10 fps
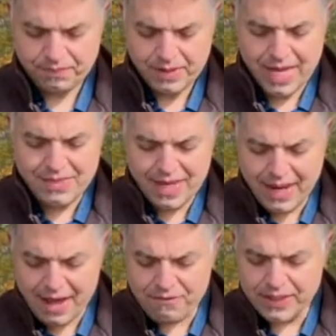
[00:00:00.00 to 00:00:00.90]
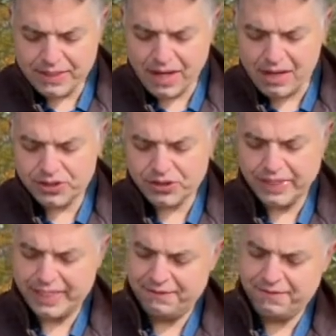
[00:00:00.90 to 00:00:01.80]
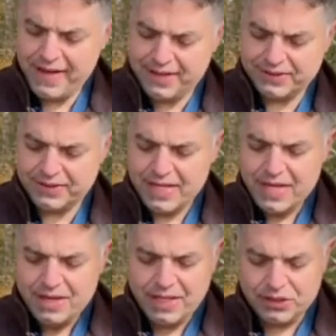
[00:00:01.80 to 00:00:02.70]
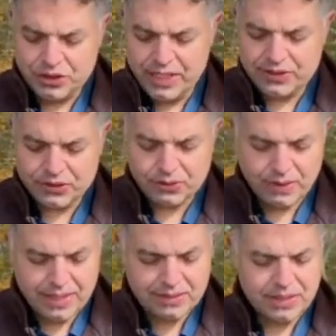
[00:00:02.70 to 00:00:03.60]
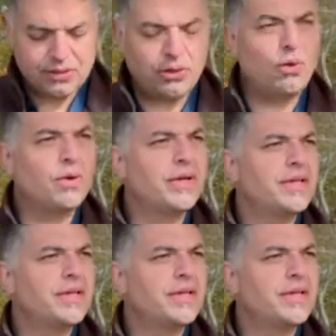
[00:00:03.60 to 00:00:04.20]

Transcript: And that every tongue should confess that Jesus Christ is Lord.